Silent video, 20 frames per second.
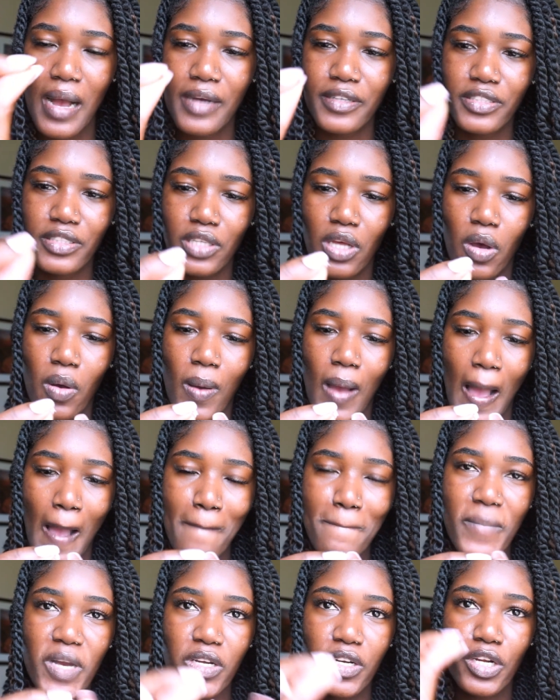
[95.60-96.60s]
So
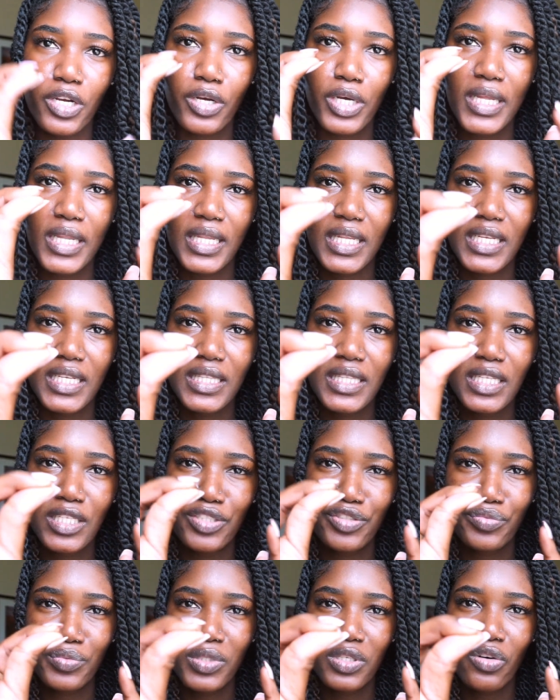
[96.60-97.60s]
I'm gonna clean
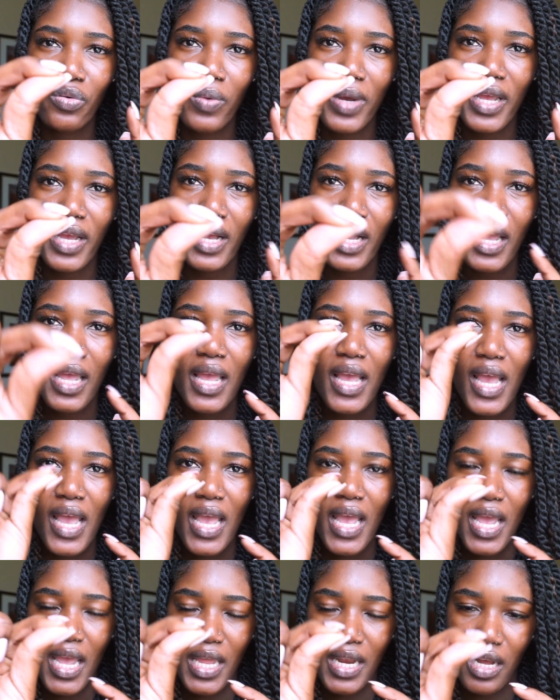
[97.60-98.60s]
this real quick
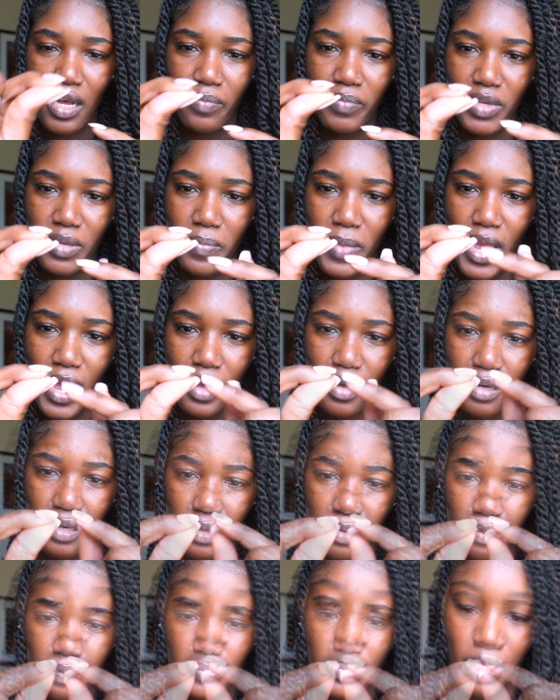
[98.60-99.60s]
and I'll be back.
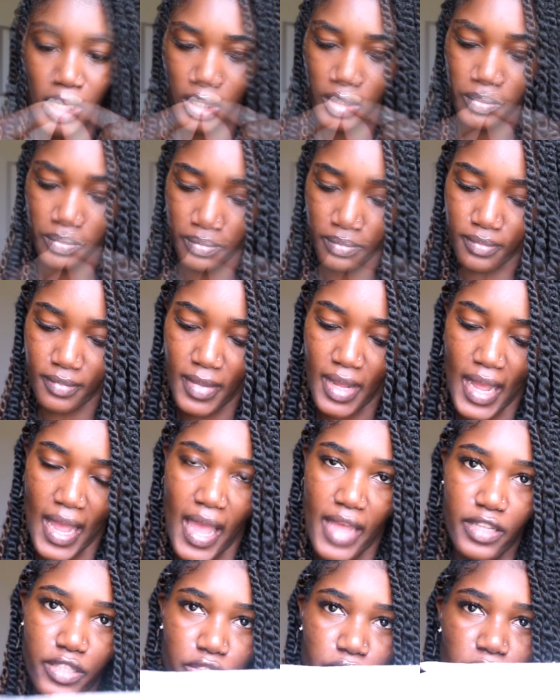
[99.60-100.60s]

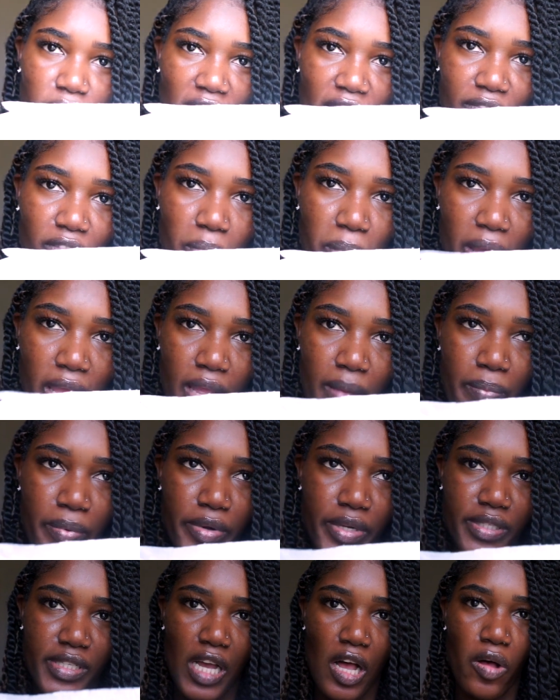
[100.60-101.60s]
I do have a
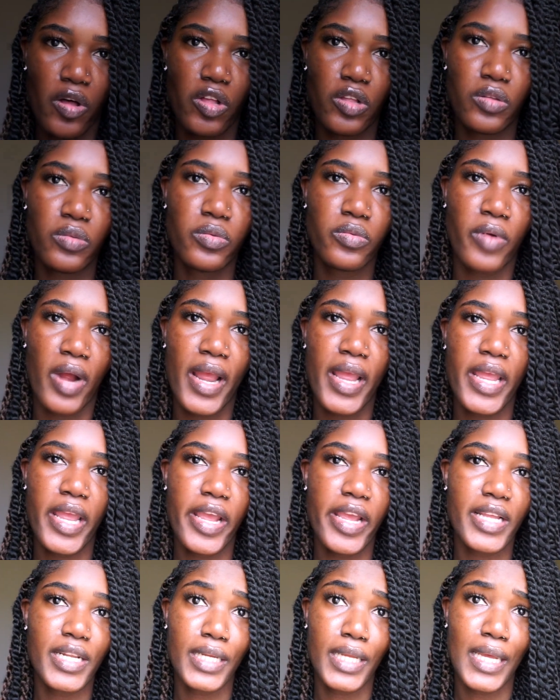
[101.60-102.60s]
paper towel right
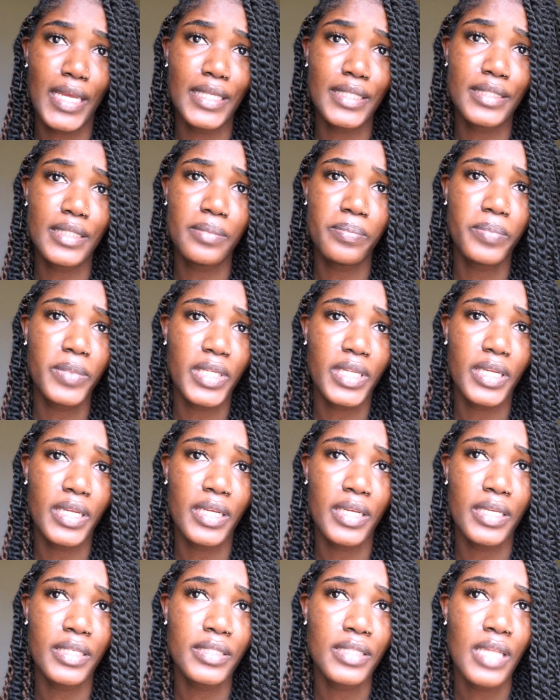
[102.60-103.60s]
here in case it
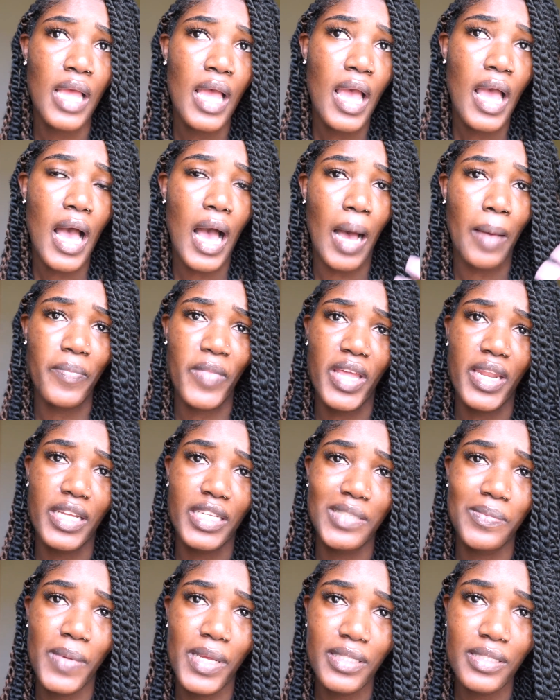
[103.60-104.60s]
bleeds. I'm not
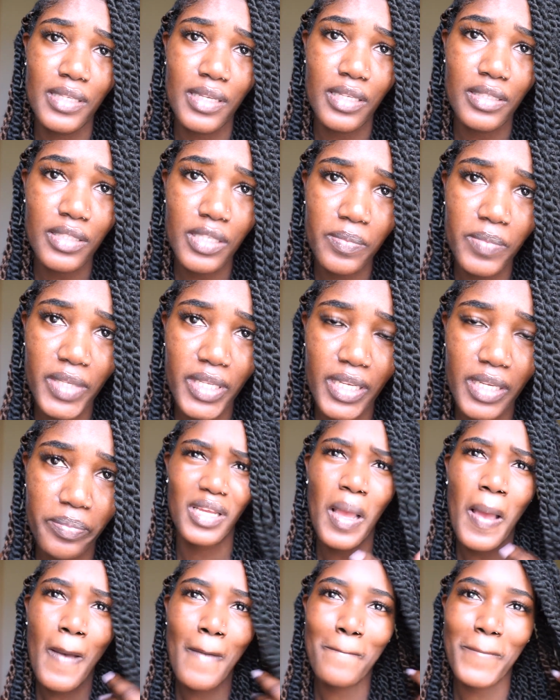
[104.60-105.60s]
expecting it to bleed,
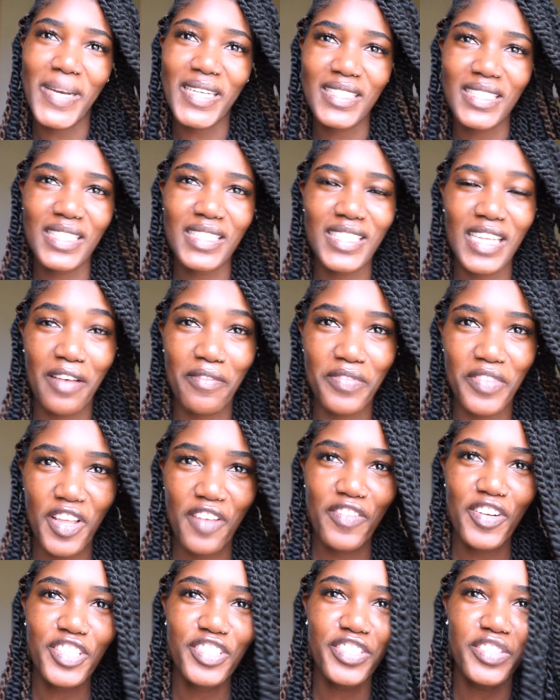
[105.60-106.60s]
but since I've
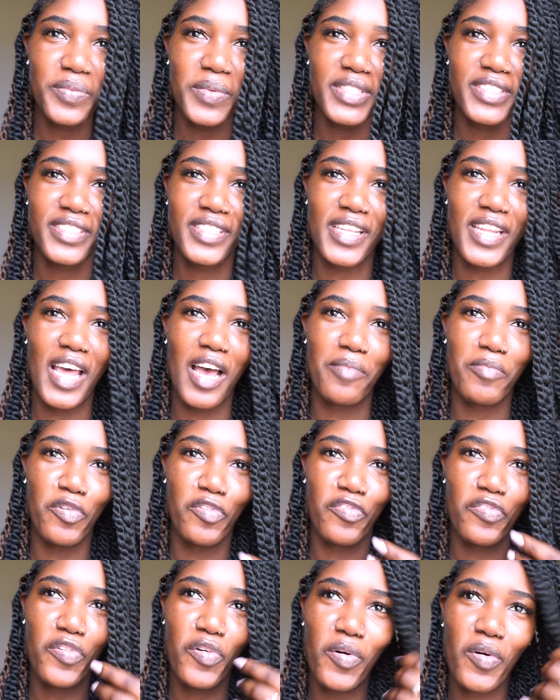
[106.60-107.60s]
never switched it out
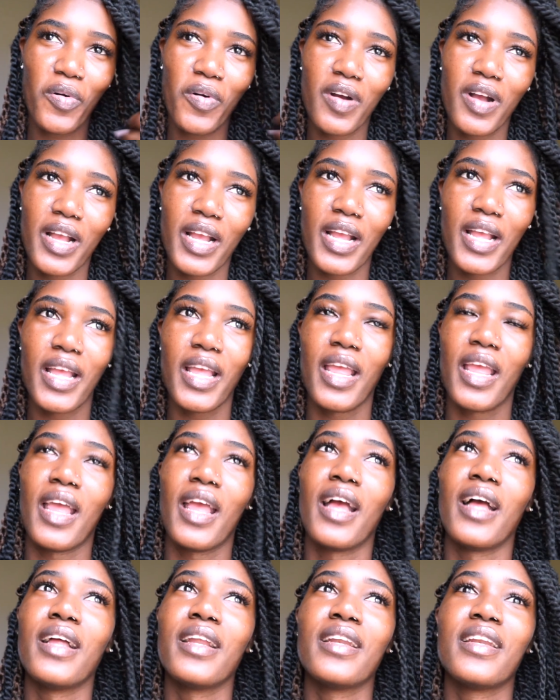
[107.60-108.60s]
before
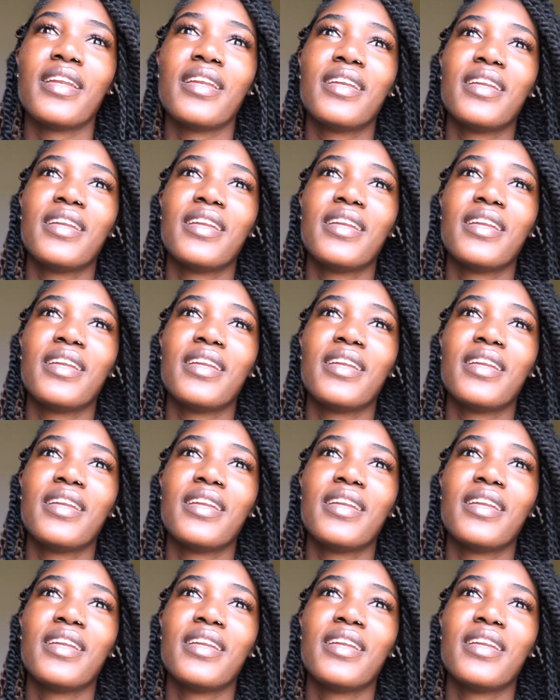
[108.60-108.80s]
and